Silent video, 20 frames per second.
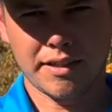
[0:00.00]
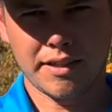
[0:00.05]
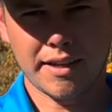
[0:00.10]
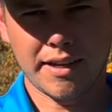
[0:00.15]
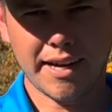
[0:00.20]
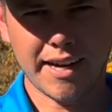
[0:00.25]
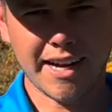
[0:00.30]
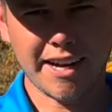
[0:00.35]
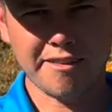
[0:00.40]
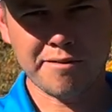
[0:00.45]

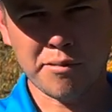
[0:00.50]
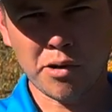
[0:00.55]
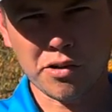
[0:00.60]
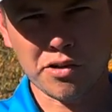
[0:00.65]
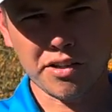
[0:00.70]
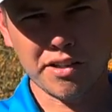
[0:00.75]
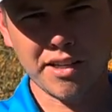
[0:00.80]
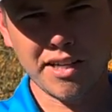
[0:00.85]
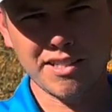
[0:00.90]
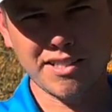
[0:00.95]
I have both
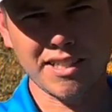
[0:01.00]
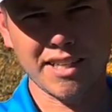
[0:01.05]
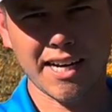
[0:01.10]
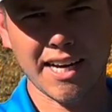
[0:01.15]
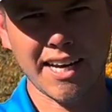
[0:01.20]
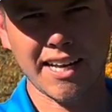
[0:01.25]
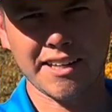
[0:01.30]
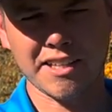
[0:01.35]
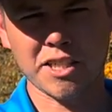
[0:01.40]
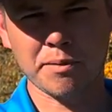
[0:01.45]
of these in
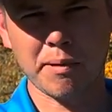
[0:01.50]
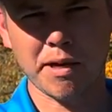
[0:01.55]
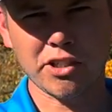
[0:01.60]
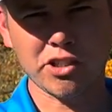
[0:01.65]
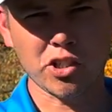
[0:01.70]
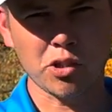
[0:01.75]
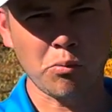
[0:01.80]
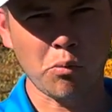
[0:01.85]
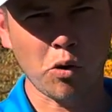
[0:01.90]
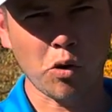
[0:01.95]
kind of the
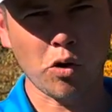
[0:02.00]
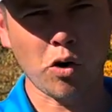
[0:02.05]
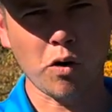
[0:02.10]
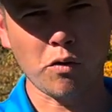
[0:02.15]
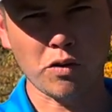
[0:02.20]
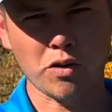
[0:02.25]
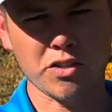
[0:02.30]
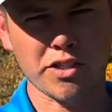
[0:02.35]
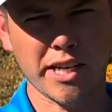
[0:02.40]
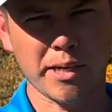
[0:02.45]
special, more
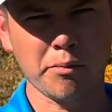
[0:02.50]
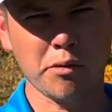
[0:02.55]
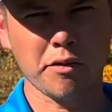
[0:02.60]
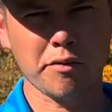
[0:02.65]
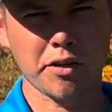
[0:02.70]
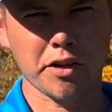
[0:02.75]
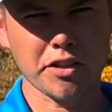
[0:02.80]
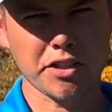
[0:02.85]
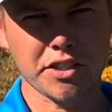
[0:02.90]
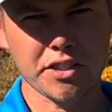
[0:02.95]
overstable
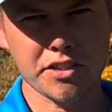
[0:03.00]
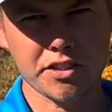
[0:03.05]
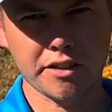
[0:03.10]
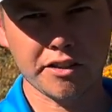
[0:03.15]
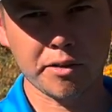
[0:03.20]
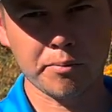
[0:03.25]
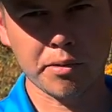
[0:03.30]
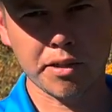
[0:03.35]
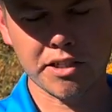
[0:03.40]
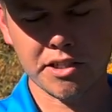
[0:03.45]
versions of
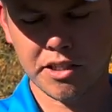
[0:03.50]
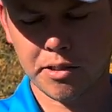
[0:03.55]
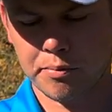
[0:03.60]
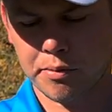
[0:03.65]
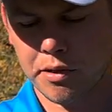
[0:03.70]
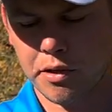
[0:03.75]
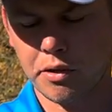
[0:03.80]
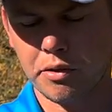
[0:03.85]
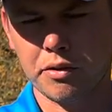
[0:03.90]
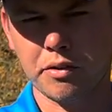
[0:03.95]
the Ballista
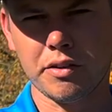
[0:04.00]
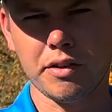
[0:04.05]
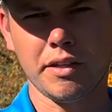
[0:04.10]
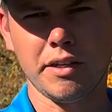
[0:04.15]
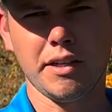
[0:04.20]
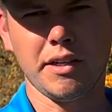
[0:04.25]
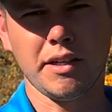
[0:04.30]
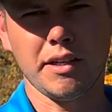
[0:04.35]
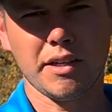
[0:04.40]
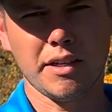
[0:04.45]
Pro.
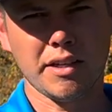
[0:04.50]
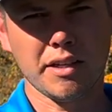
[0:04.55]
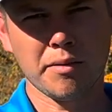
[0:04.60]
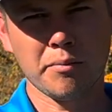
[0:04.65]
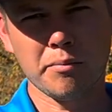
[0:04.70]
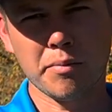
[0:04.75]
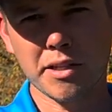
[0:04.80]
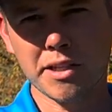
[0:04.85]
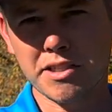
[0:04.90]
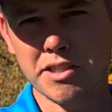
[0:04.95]

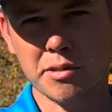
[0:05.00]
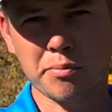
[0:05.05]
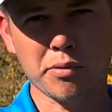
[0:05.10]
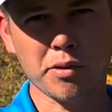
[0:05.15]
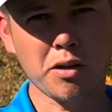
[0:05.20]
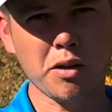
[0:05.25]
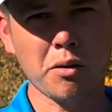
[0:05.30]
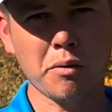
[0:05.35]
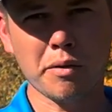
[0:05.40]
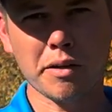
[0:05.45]
Ballista
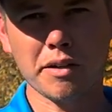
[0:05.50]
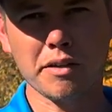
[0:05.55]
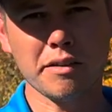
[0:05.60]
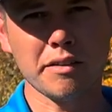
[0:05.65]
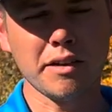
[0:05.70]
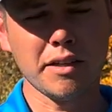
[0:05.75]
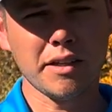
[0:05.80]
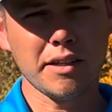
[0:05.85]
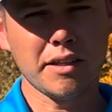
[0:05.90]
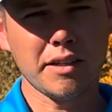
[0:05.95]
Pro and
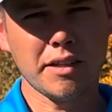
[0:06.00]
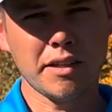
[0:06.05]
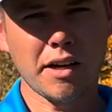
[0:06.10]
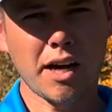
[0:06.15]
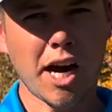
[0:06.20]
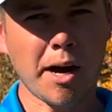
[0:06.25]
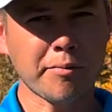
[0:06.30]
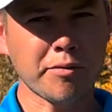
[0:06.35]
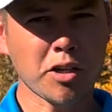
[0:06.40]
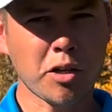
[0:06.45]

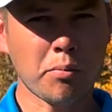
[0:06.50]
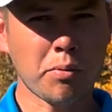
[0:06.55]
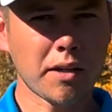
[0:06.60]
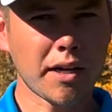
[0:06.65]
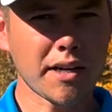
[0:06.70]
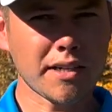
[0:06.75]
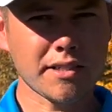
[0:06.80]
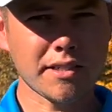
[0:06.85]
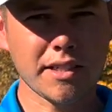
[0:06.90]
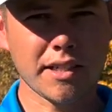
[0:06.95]

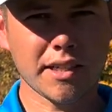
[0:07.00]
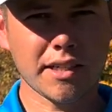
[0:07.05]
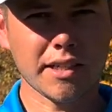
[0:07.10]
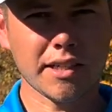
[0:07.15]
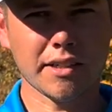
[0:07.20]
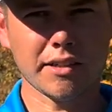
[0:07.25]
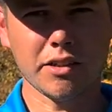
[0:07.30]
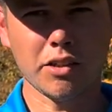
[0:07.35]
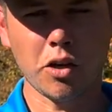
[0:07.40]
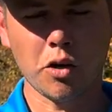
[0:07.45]
Optoplastic
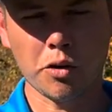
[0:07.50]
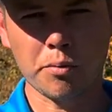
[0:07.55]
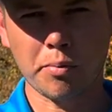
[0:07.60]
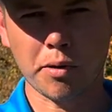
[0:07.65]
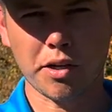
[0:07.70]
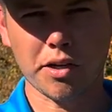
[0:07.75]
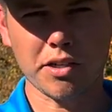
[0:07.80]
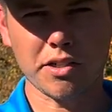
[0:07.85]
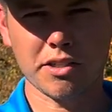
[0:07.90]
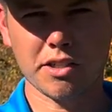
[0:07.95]
and Gold
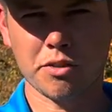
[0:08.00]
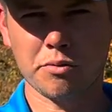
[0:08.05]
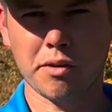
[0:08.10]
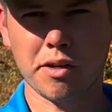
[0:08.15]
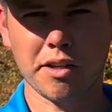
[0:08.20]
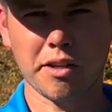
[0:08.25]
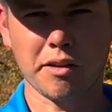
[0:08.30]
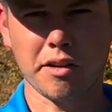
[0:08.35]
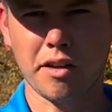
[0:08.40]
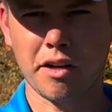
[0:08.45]
Burst is one
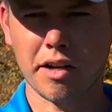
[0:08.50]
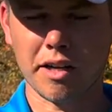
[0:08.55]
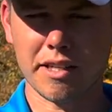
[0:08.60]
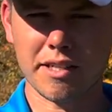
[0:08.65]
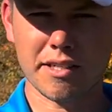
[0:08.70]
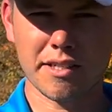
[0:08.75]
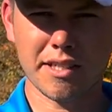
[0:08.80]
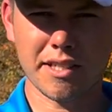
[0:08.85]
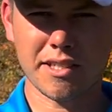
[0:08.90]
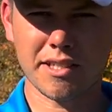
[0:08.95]
of the
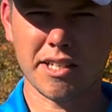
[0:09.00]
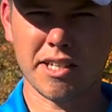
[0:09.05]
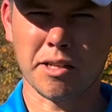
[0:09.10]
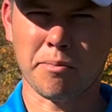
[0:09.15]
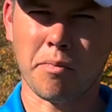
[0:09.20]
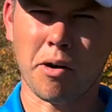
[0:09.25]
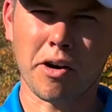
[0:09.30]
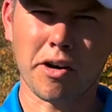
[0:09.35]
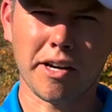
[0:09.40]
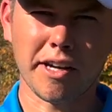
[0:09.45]
longest discs on the
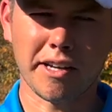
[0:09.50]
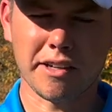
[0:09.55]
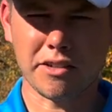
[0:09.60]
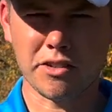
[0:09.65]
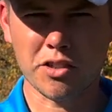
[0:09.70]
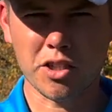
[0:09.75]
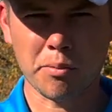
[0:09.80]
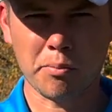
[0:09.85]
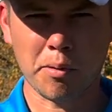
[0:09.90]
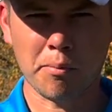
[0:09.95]
market,
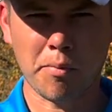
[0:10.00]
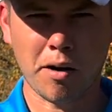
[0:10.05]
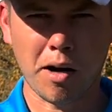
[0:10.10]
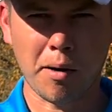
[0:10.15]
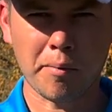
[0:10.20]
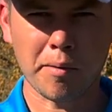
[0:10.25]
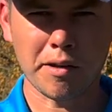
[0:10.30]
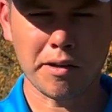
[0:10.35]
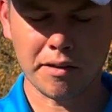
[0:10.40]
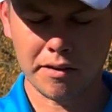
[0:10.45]
super
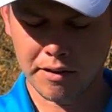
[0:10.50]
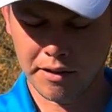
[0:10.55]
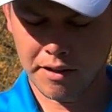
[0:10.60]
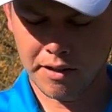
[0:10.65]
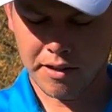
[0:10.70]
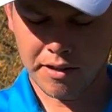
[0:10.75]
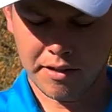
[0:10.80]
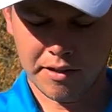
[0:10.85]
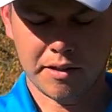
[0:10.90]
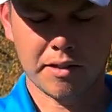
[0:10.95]
bomber.
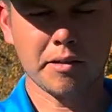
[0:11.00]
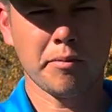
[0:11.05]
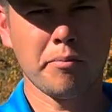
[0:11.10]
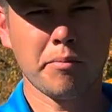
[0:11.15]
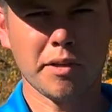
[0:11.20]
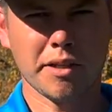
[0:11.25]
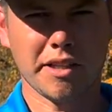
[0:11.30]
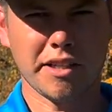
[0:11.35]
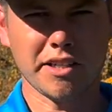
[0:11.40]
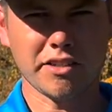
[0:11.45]

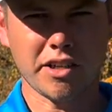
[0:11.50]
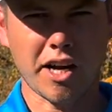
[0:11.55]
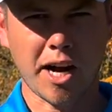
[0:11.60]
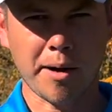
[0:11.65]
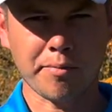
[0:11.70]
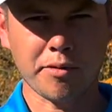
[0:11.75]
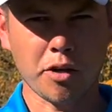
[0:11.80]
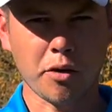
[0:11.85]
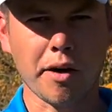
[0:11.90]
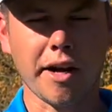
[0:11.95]
But these
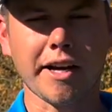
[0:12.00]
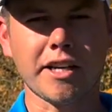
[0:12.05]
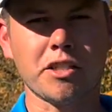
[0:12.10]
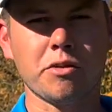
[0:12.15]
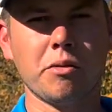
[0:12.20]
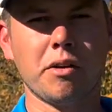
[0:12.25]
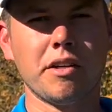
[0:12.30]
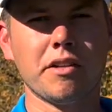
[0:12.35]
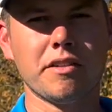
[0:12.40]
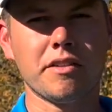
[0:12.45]
Opto X
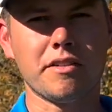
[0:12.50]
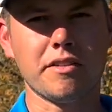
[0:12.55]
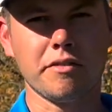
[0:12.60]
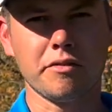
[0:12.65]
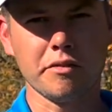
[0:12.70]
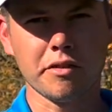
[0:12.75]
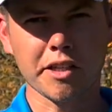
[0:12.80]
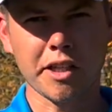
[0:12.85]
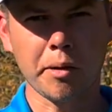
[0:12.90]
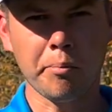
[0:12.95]
ones
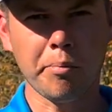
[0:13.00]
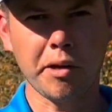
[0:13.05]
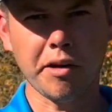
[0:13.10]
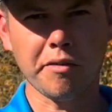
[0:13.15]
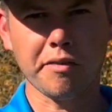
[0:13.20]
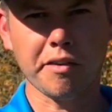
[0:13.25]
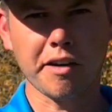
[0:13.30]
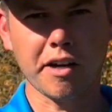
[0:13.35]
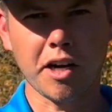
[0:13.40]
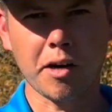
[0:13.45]
really
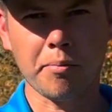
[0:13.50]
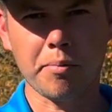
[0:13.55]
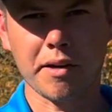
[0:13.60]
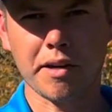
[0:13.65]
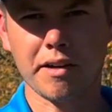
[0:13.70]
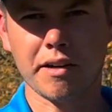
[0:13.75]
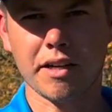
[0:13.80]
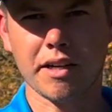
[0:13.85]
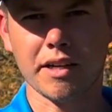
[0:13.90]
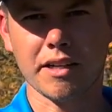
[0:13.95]
beef it up
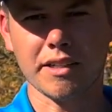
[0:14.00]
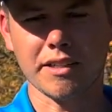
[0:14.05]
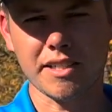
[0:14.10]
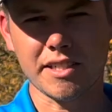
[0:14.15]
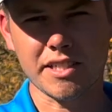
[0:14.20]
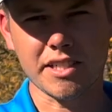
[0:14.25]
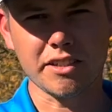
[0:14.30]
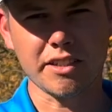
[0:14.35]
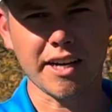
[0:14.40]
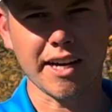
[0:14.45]
and
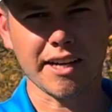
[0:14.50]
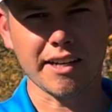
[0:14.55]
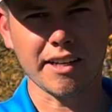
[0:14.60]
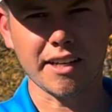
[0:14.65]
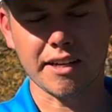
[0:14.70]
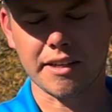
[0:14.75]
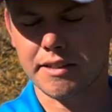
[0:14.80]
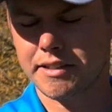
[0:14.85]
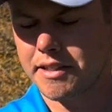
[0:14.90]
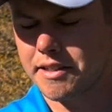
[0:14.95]
still add a
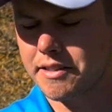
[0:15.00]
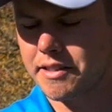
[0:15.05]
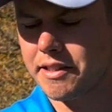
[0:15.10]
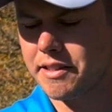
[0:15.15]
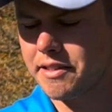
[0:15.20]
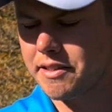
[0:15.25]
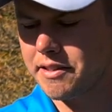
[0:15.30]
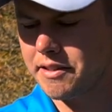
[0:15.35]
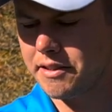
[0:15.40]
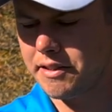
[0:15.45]
lot of
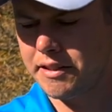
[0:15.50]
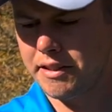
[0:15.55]
distance.